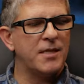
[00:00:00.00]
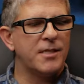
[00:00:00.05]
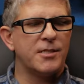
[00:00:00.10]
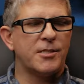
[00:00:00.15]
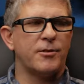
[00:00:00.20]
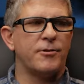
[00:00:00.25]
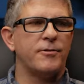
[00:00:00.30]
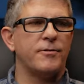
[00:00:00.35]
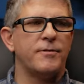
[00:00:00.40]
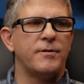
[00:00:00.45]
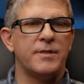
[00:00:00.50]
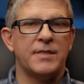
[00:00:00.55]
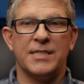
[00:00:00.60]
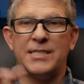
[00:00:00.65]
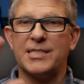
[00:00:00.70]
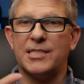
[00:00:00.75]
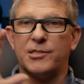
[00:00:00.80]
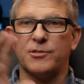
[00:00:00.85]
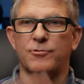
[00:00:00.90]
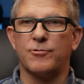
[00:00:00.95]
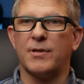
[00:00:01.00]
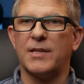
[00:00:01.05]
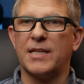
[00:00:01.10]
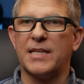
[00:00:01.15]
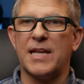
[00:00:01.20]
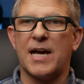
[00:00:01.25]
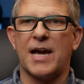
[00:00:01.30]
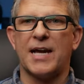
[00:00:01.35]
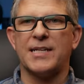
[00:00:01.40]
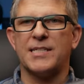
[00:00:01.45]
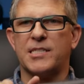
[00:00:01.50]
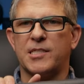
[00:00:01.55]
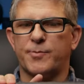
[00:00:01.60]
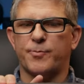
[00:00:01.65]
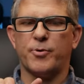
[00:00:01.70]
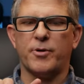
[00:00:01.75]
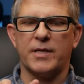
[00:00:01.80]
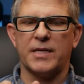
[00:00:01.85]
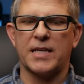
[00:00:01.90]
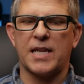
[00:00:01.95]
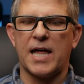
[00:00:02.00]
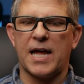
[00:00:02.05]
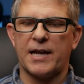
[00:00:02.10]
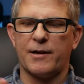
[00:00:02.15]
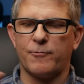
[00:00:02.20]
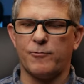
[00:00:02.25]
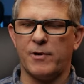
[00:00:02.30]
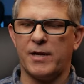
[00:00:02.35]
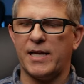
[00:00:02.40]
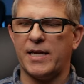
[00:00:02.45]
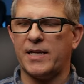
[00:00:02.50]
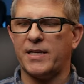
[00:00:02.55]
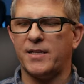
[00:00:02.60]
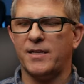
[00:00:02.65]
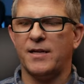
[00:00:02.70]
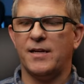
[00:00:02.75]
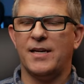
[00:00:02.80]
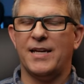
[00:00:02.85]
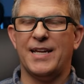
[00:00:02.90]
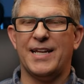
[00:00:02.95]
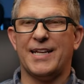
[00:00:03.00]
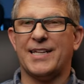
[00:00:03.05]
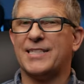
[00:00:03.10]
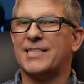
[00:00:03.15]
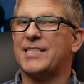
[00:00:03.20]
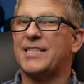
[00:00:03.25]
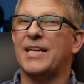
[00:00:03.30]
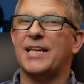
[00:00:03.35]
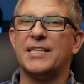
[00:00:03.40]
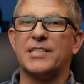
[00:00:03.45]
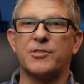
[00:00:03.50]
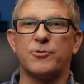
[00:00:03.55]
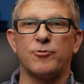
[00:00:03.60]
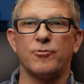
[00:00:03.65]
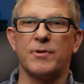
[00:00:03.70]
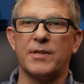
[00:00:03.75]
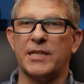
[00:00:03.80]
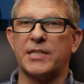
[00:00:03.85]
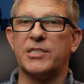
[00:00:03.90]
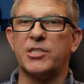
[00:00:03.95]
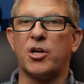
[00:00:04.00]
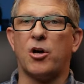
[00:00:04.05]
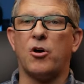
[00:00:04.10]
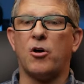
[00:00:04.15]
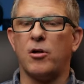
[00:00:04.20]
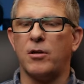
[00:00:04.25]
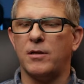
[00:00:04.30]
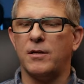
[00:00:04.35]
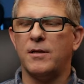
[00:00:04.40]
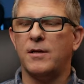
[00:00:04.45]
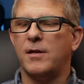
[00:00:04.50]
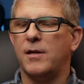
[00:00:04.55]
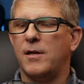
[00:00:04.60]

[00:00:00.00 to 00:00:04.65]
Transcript: So this is really nice. It's pretty lightweight. It extends really tall